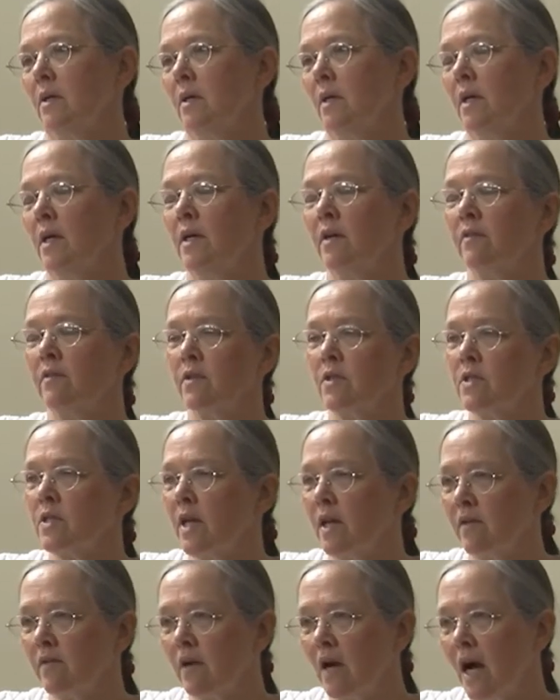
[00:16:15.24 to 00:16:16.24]
in a different
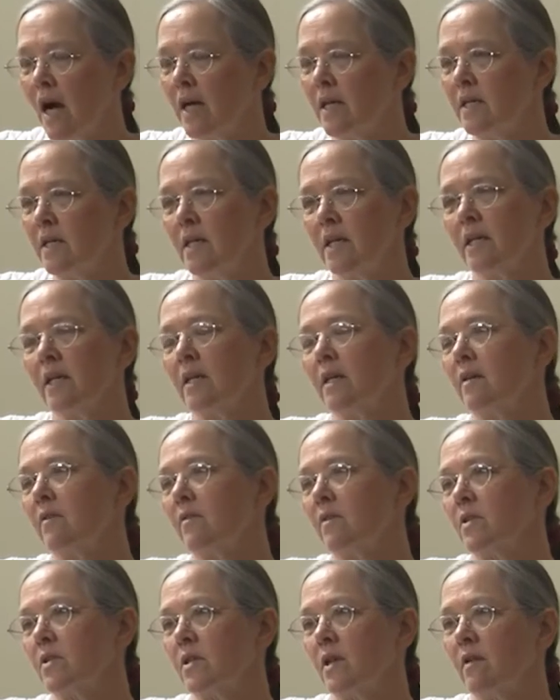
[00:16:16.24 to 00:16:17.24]
set of content, a
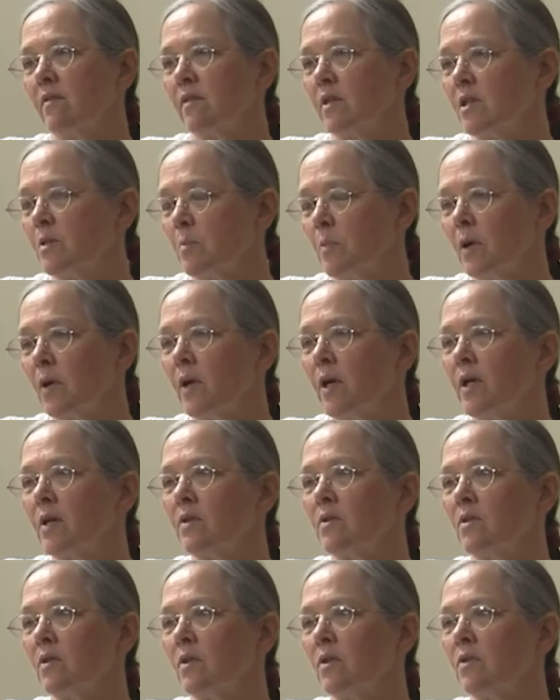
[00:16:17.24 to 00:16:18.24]
different set of
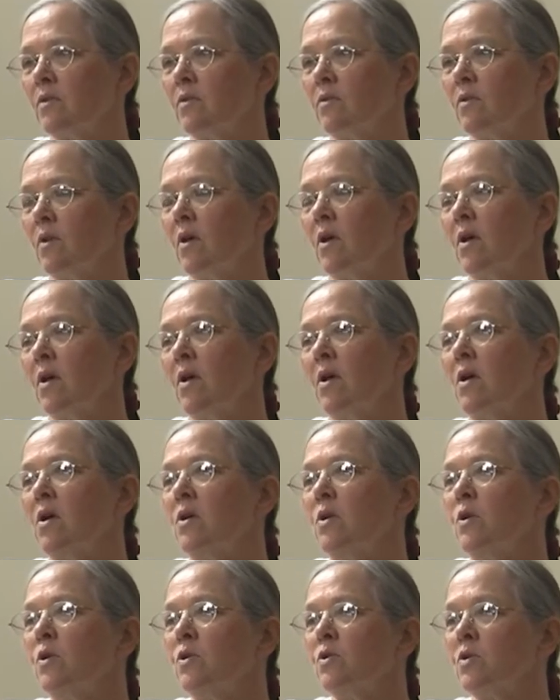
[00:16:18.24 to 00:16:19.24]
experiences.
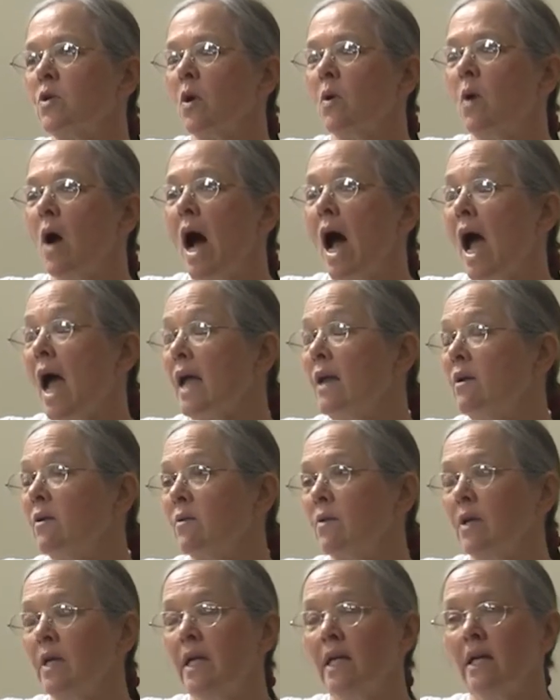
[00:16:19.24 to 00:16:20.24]
So I
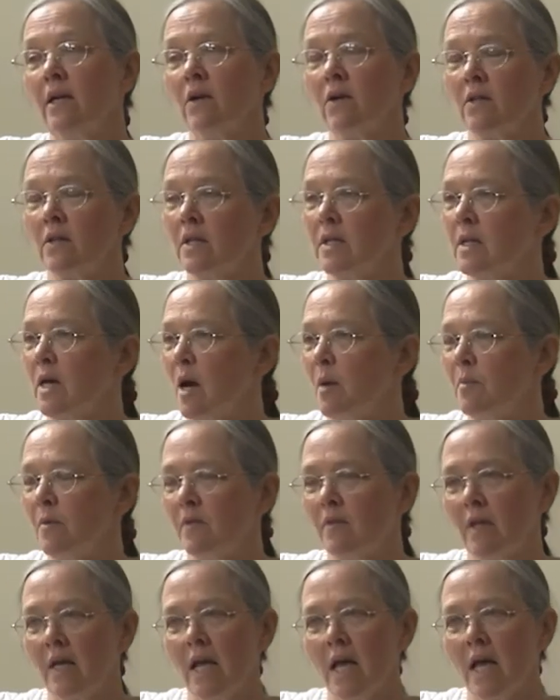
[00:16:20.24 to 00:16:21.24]
don't need it on the top
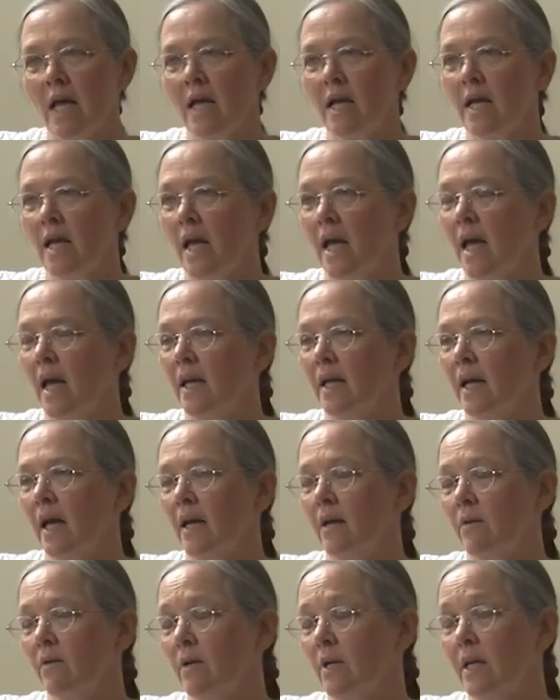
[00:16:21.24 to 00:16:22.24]
of the egg, and I
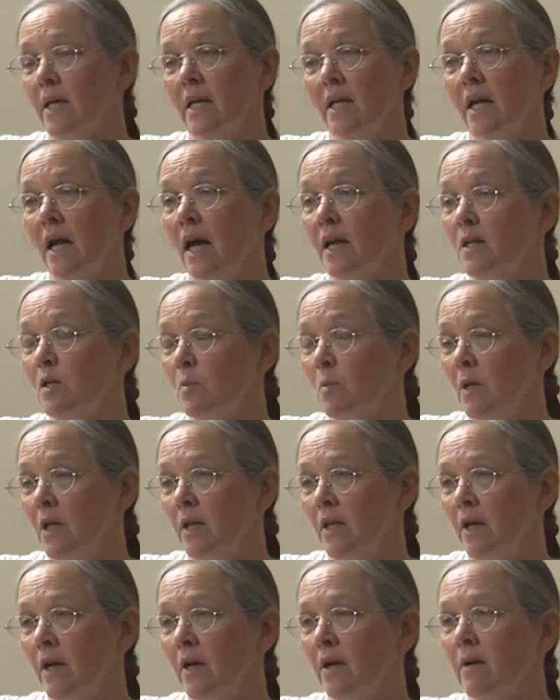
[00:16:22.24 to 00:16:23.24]
don't need it not to be
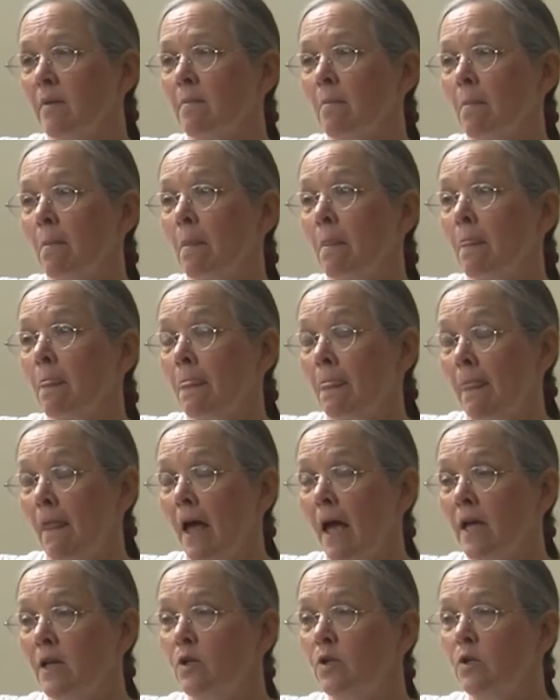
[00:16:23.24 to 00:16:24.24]
there.
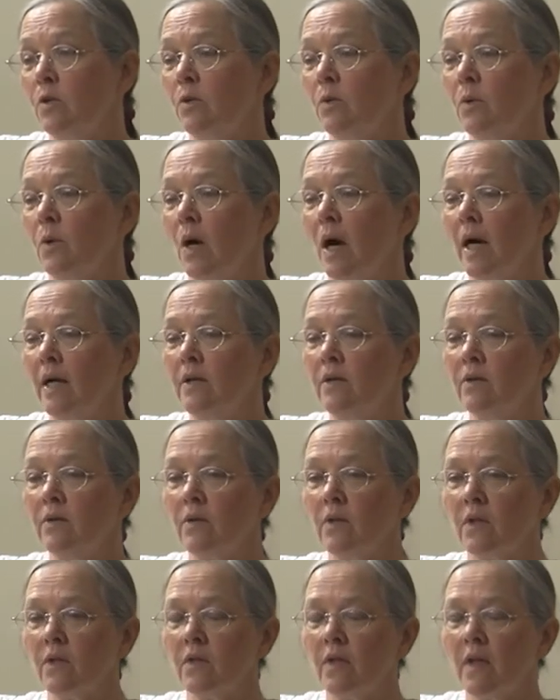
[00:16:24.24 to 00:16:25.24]
I do
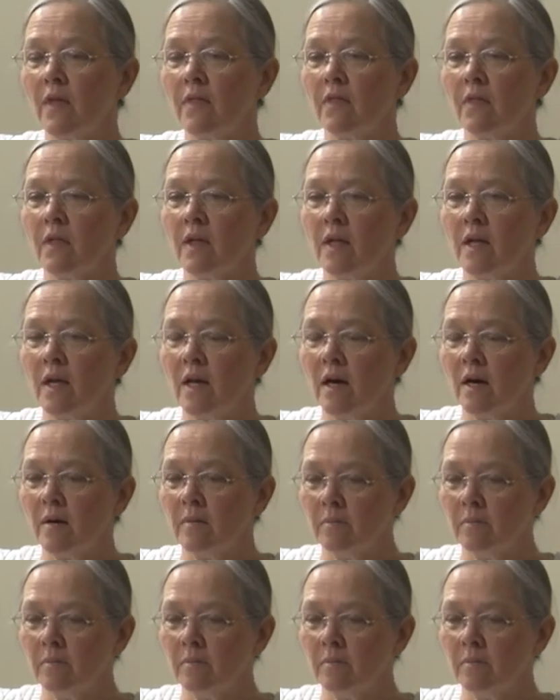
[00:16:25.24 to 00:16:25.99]
think that the